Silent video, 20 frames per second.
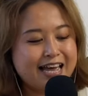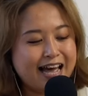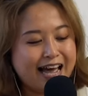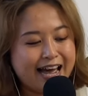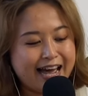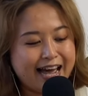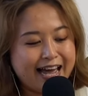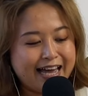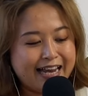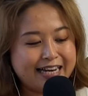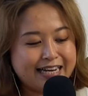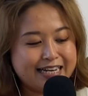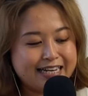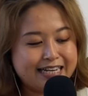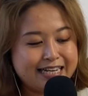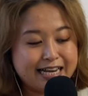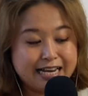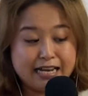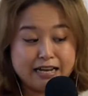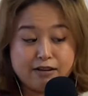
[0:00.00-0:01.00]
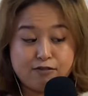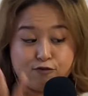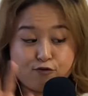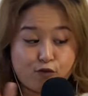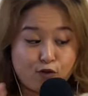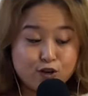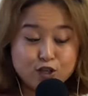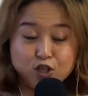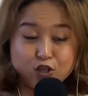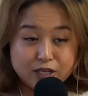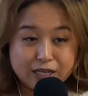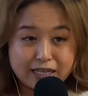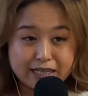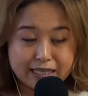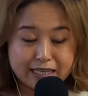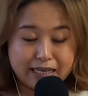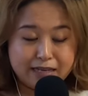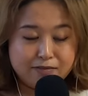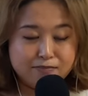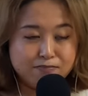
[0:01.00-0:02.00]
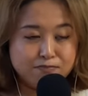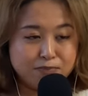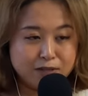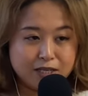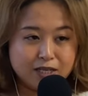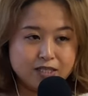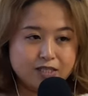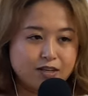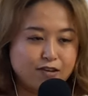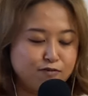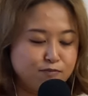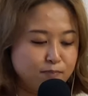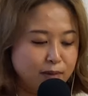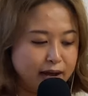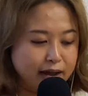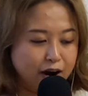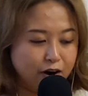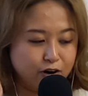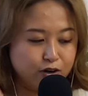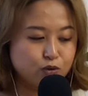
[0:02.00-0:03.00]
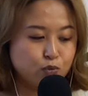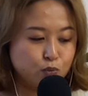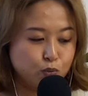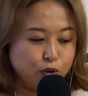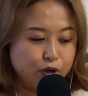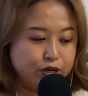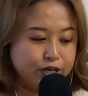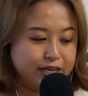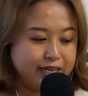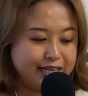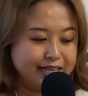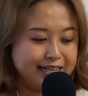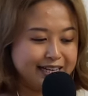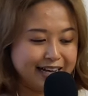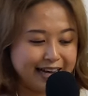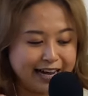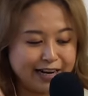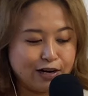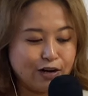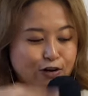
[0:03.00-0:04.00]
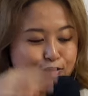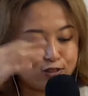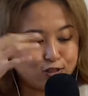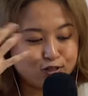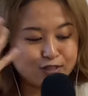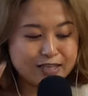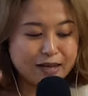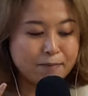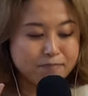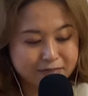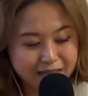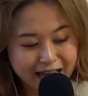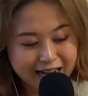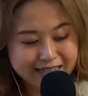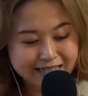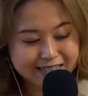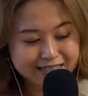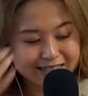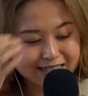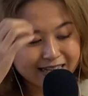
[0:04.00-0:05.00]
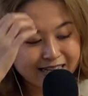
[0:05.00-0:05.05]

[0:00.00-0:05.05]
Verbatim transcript: And fortunately, because of my hard work and also some luck,